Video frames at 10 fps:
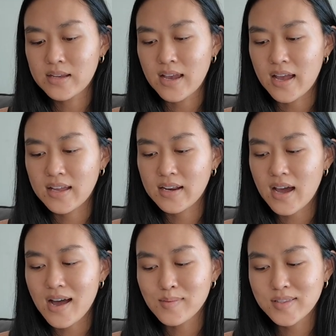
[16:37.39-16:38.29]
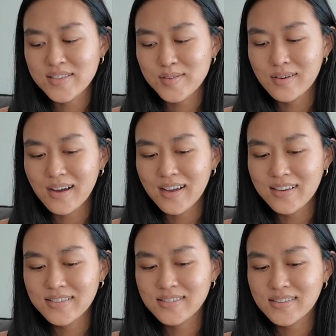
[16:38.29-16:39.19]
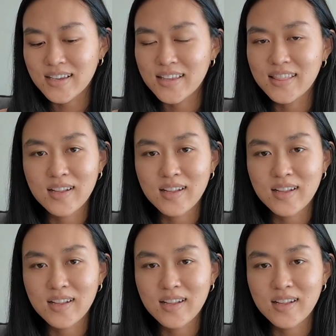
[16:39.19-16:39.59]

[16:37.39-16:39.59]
And I will see you guys in the